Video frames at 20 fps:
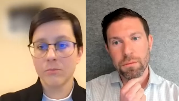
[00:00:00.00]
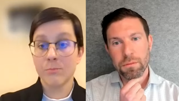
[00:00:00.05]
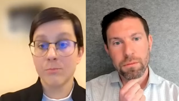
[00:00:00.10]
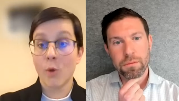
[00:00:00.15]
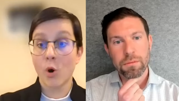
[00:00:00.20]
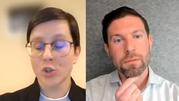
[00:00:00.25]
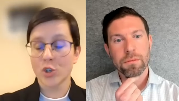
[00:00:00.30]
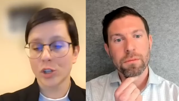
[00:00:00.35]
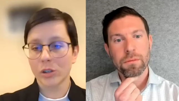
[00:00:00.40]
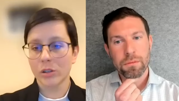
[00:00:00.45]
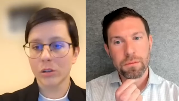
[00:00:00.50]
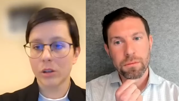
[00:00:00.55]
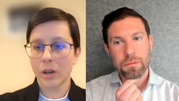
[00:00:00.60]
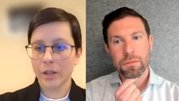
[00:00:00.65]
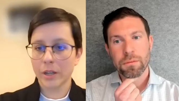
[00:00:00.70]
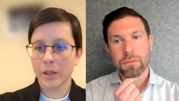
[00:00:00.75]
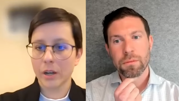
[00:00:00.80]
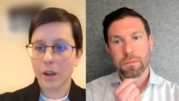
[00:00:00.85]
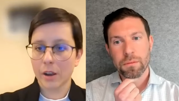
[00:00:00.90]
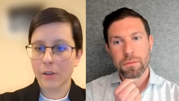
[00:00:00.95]
Speaker 1: model
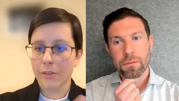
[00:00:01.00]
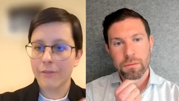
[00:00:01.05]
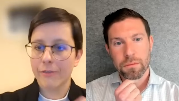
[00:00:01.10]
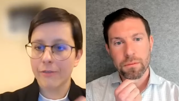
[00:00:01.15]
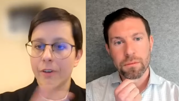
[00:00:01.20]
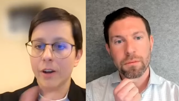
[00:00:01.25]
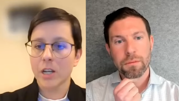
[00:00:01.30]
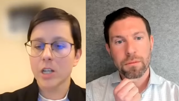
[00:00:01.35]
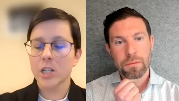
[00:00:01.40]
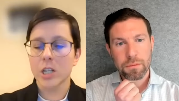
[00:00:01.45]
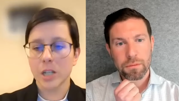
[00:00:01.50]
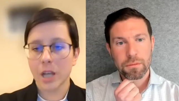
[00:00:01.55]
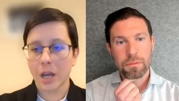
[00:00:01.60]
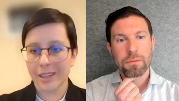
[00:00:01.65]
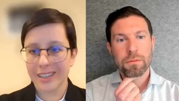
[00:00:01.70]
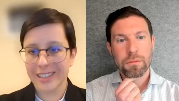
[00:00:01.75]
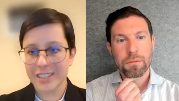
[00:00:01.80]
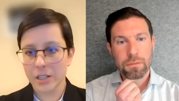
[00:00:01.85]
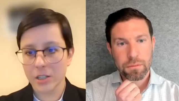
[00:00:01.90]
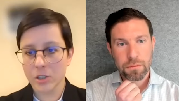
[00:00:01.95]
and kind of
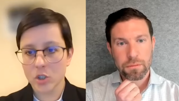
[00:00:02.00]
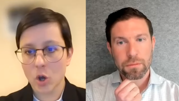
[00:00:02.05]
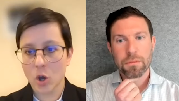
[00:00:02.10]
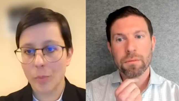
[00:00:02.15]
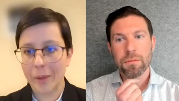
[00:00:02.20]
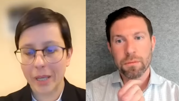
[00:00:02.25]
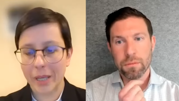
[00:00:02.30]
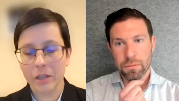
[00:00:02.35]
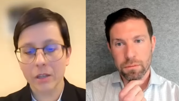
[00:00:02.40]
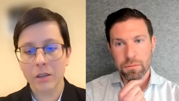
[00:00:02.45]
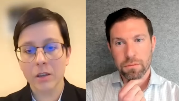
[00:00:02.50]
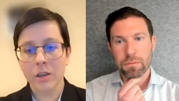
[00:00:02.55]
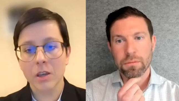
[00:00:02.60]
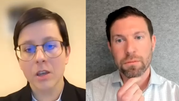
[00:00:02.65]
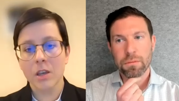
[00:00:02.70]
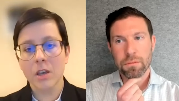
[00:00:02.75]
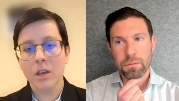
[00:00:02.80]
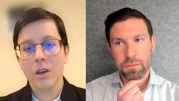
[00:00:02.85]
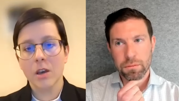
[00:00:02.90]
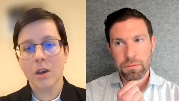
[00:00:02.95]
functionality topic,
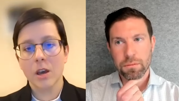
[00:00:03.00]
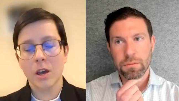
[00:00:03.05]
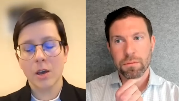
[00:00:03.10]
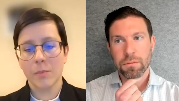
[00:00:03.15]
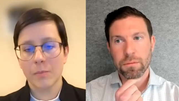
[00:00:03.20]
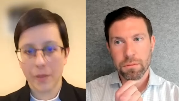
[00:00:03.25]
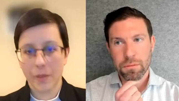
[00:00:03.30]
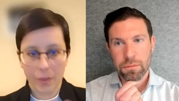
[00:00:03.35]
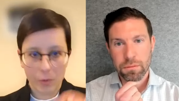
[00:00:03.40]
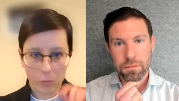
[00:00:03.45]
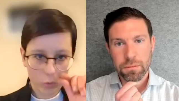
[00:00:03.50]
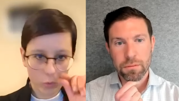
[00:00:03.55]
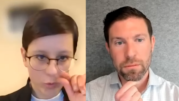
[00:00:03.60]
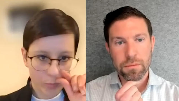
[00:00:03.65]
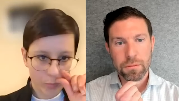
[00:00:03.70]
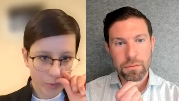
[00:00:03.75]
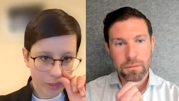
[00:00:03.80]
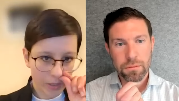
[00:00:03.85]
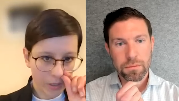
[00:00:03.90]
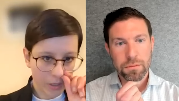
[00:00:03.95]
but there
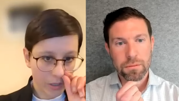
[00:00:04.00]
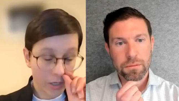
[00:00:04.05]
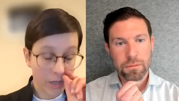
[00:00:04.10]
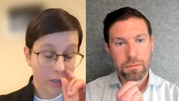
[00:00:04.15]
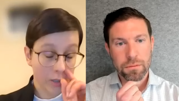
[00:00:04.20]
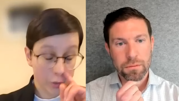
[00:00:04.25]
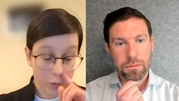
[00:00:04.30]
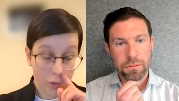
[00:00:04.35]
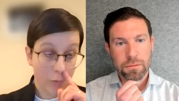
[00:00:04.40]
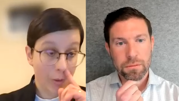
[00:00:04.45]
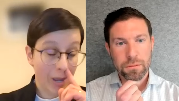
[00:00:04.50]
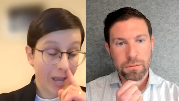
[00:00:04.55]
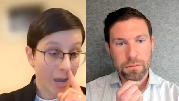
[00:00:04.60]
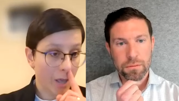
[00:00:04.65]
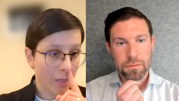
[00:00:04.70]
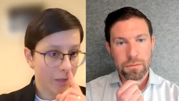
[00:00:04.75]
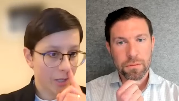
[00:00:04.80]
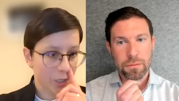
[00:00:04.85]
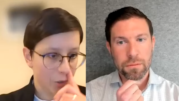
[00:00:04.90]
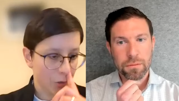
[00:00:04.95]
would be, so there
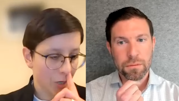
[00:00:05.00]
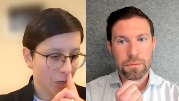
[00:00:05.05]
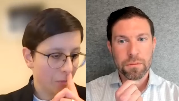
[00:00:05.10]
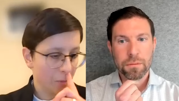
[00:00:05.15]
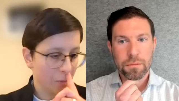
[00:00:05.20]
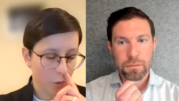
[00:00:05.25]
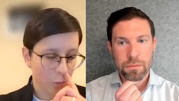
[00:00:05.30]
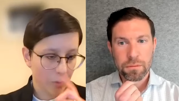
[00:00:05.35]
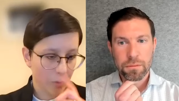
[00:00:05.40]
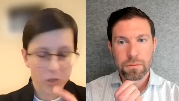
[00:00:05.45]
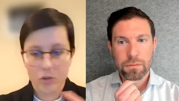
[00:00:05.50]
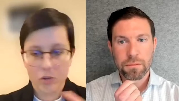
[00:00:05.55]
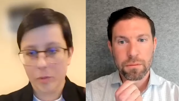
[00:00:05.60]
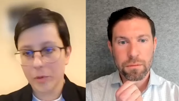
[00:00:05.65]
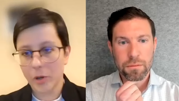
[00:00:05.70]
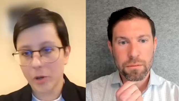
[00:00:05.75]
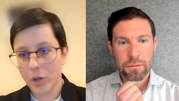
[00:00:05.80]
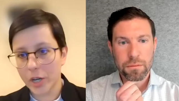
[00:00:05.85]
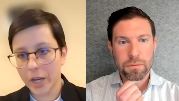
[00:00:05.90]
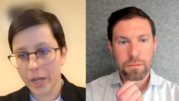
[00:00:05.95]
were other streams. So there was a
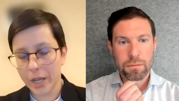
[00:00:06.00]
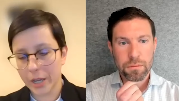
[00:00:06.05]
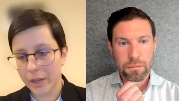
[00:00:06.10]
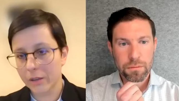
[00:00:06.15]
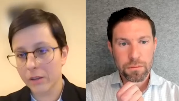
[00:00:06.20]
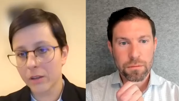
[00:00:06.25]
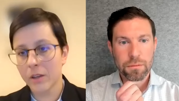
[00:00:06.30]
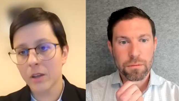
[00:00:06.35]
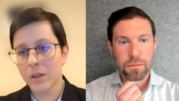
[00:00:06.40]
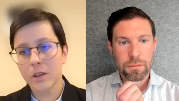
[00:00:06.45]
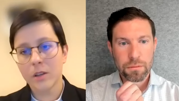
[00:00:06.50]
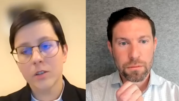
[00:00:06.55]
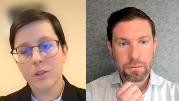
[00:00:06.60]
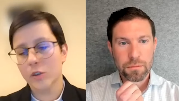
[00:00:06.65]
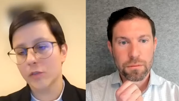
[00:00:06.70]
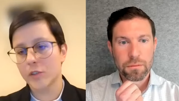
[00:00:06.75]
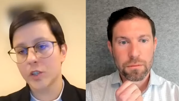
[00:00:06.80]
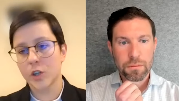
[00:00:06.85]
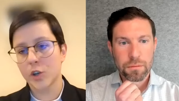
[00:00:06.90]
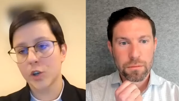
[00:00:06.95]
stream looking at
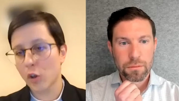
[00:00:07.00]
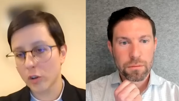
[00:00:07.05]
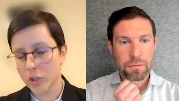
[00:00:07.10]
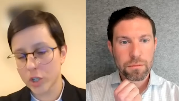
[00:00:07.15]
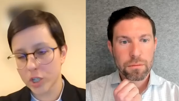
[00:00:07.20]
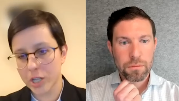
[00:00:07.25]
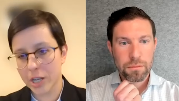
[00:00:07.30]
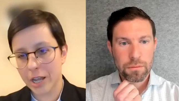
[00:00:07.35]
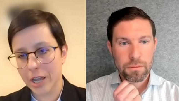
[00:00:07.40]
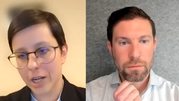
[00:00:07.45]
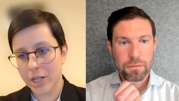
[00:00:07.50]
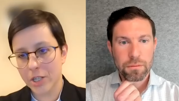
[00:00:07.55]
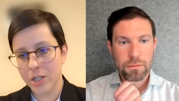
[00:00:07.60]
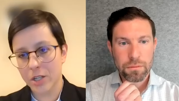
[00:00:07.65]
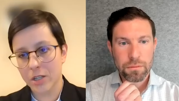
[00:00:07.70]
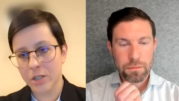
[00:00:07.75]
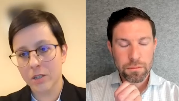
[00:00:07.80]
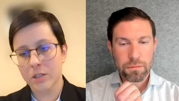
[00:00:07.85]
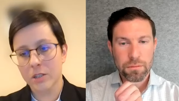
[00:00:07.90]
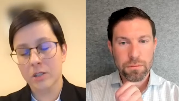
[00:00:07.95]
sort of technology
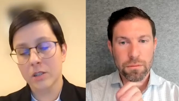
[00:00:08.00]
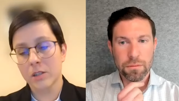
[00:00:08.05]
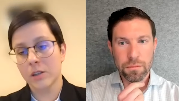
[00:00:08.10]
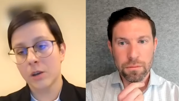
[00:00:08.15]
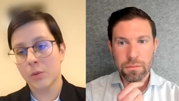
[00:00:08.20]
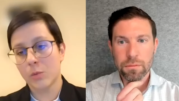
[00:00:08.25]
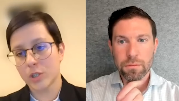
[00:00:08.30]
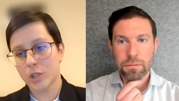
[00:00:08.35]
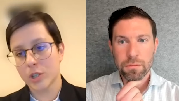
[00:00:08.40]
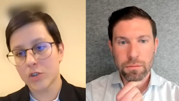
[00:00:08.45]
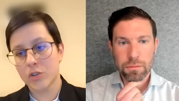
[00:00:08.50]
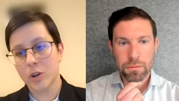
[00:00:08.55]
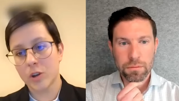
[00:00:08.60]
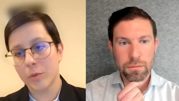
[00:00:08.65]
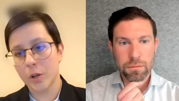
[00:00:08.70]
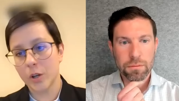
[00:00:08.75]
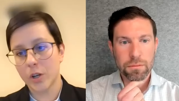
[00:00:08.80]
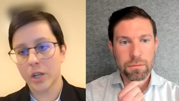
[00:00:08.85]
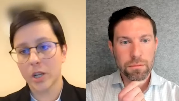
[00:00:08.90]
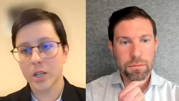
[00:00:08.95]
selections, there was a
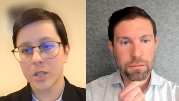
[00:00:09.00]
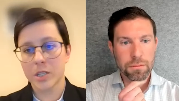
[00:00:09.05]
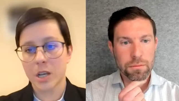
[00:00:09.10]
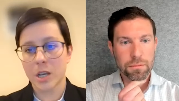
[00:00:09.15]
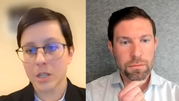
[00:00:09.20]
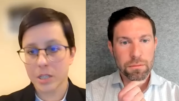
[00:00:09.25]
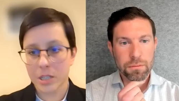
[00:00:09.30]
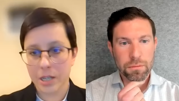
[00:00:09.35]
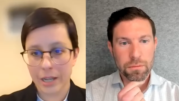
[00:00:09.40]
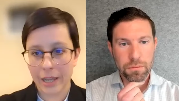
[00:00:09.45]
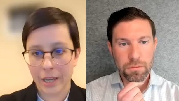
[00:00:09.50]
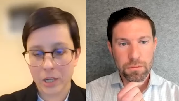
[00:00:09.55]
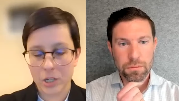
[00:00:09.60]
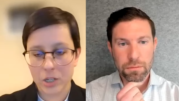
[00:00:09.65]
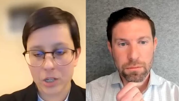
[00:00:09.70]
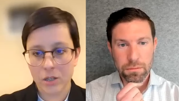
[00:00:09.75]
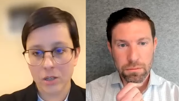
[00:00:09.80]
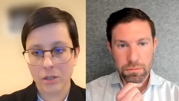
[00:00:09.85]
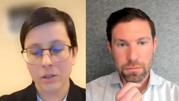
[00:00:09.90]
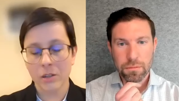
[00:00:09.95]
stream looking at site
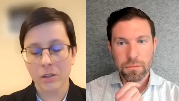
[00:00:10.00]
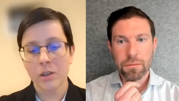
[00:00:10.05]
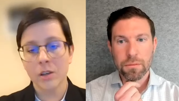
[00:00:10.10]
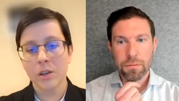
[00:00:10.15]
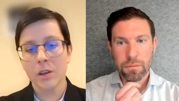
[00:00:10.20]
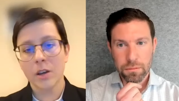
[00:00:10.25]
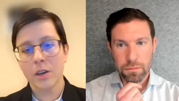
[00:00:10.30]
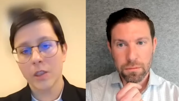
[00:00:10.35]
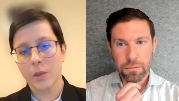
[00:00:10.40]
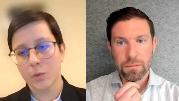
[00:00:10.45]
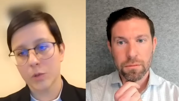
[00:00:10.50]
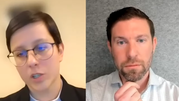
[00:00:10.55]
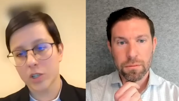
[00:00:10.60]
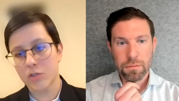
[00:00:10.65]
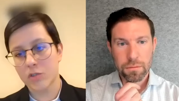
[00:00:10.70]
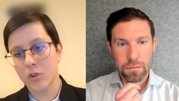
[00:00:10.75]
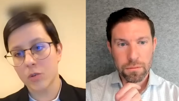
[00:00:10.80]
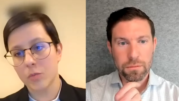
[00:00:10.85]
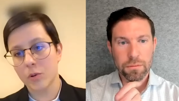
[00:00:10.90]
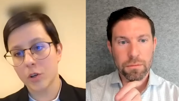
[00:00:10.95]
selection, there was a
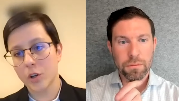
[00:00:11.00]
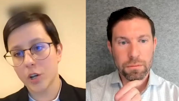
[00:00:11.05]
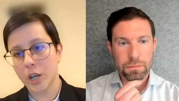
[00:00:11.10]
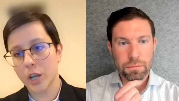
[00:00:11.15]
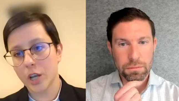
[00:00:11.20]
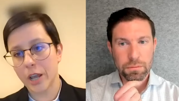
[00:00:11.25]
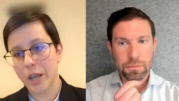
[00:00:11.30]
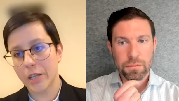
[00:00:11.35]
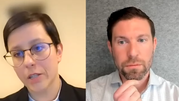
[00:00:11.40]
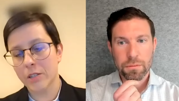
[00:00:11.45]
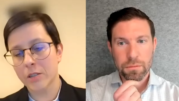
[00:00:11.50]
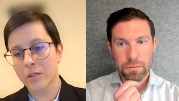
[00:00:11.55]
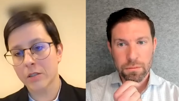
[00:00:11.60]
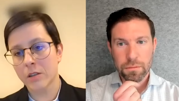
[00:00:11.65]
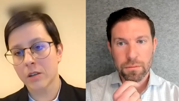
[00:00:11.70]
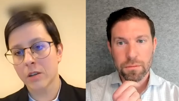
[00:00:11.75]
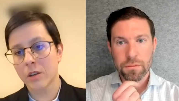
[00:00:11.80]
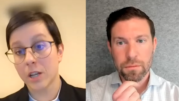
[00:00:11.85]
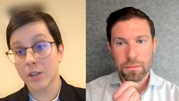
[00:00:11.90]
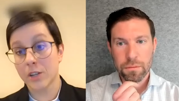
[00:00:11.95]
stream looking at
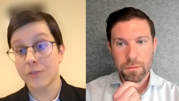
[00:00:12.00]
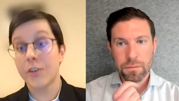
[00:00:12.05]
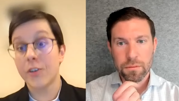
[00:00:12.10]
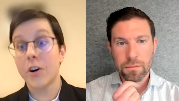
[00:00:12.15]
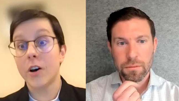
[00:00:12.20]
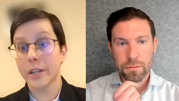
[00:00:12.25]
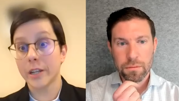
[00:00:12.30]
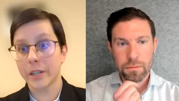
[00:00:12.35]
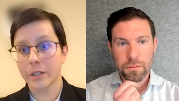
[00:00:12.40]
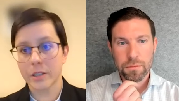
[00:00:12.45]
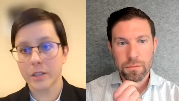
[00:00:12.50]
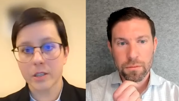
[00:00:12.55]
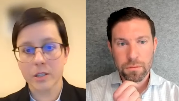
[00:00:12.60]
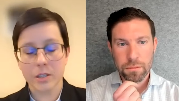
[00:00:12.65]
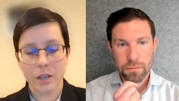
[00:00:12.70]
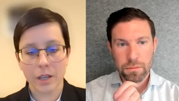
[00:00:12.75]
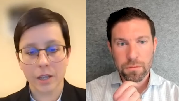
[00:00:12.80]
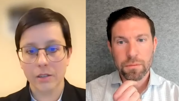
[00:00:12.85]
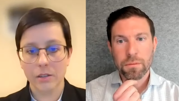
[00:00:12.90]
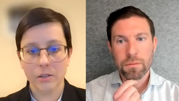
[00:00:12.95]

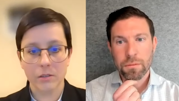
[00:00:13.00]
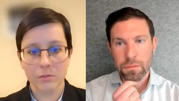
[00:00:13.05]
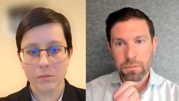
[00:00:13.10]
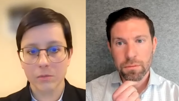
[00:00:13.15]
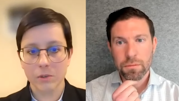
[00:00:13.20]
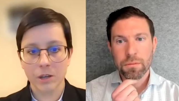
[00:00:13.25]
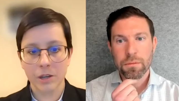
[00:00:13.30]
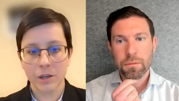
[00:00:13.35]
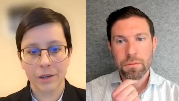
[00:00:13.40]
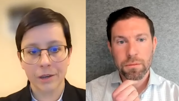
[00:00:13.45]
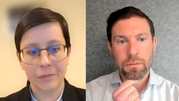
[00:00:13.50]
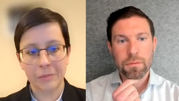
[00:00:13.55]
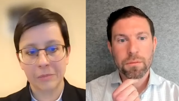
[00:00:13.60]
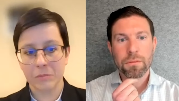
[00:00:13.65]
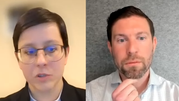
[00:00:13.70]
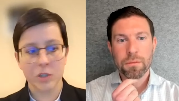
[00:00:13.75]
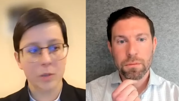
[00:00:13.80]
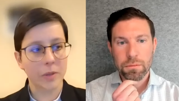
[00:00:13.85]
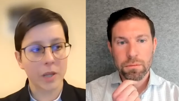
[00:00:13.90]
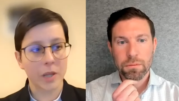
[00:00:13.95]
finance and
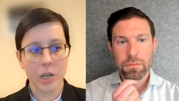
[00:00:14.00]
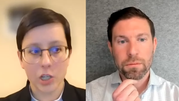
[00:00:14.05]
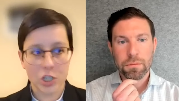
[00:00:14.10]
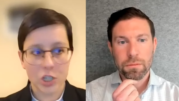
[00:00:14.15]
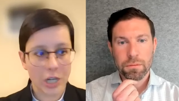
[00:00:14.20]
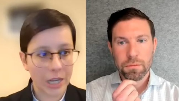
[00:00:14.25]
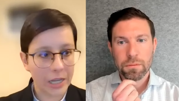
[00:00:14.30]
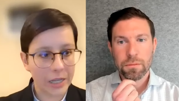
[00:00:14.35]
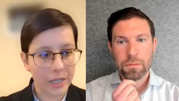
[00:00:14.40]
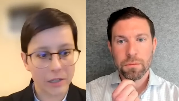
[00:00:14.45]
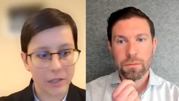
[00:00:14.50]
supply chain